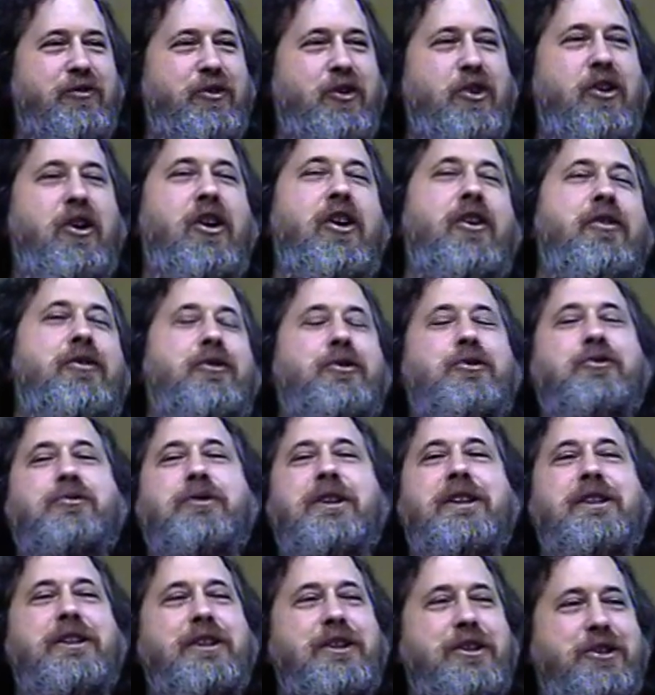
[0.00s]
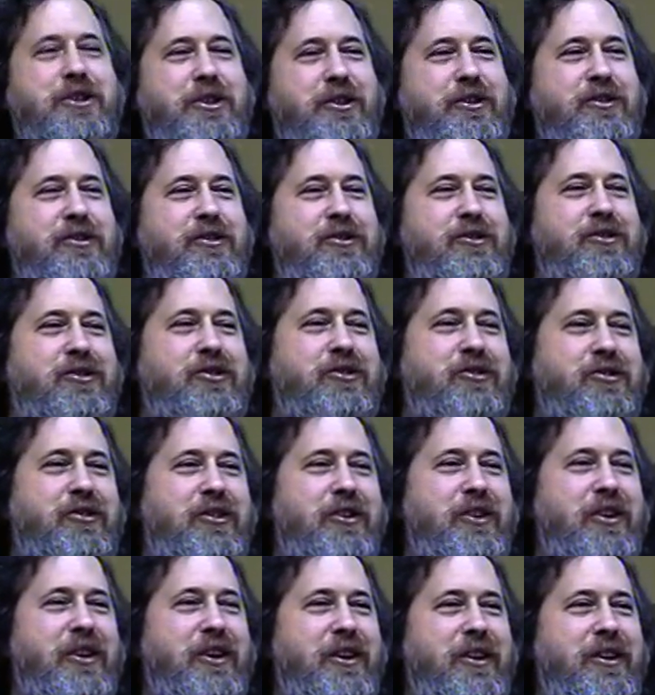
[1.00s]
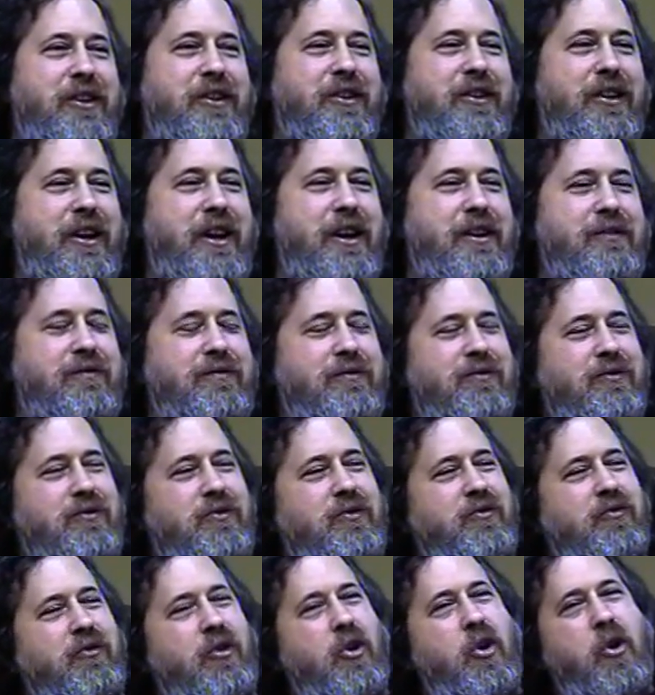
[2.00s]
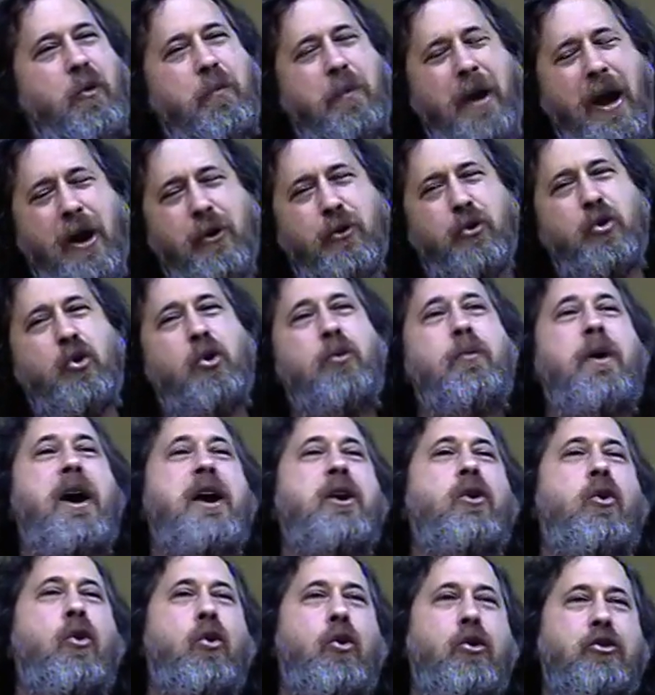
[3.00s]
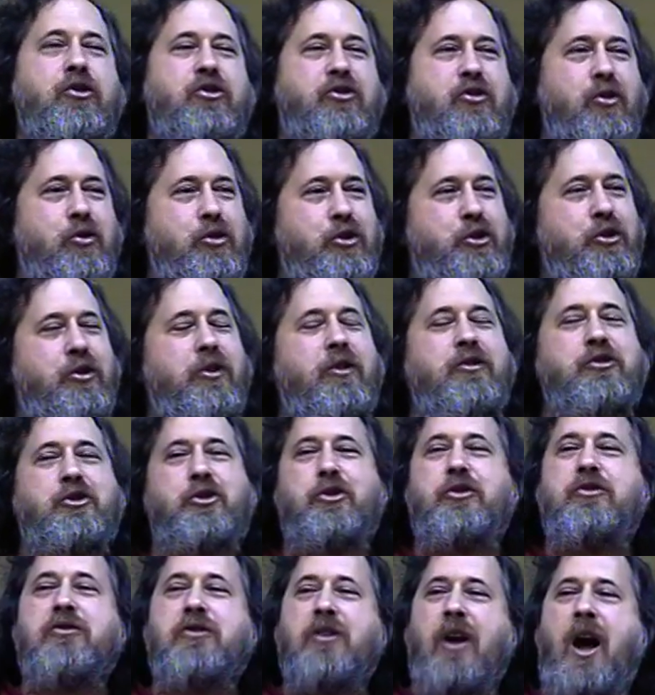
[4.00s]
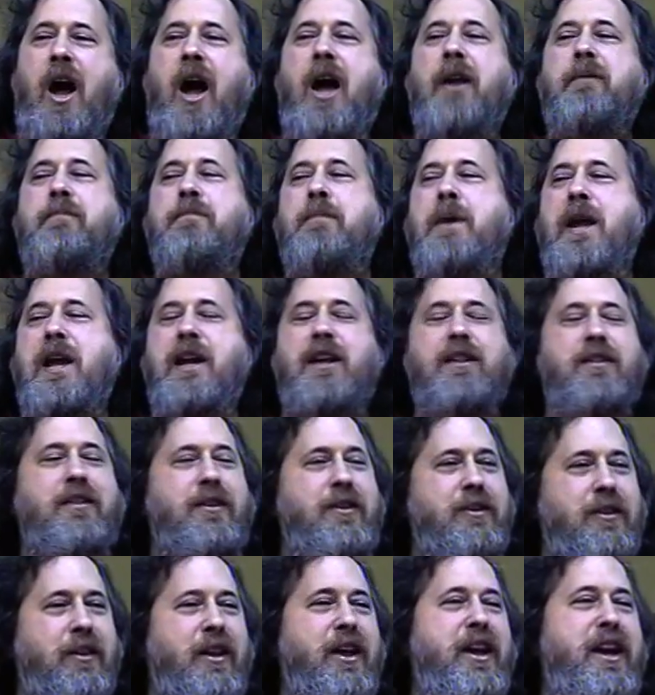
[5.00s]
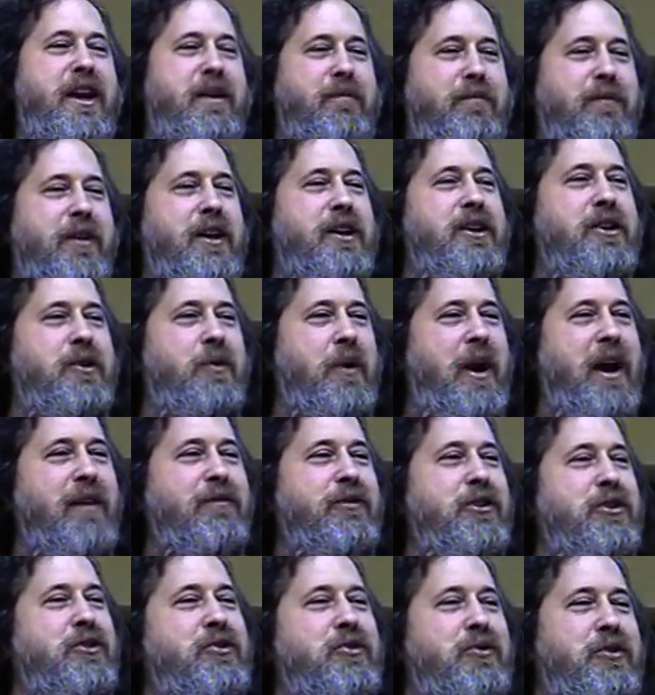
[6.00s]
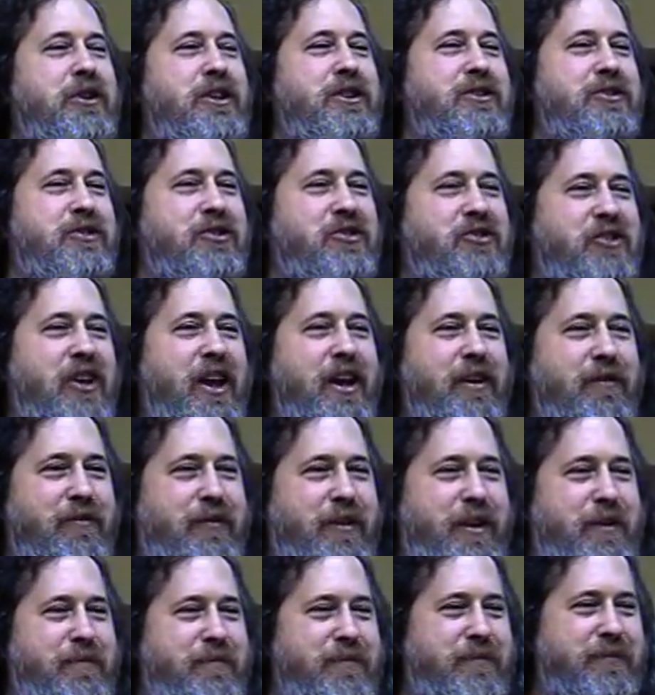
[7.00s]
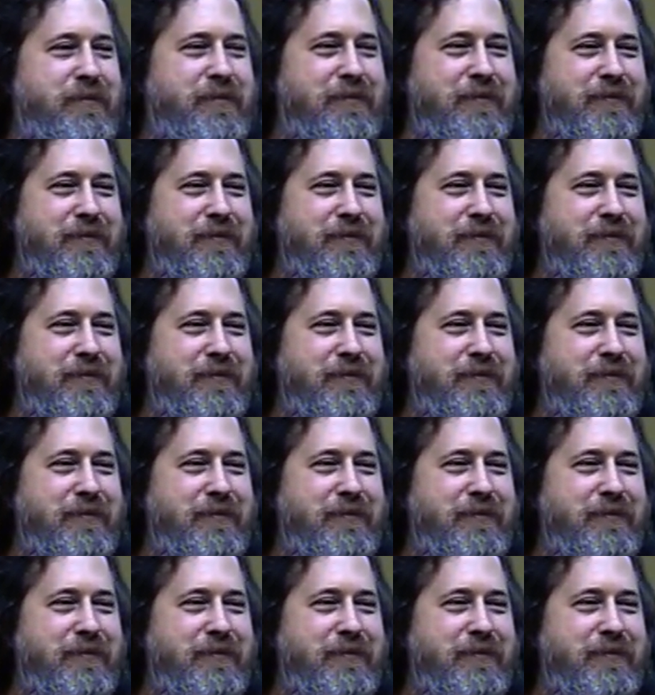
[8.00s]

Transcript: for other religions, about whom I also should not make the claim that you have a duty to save them.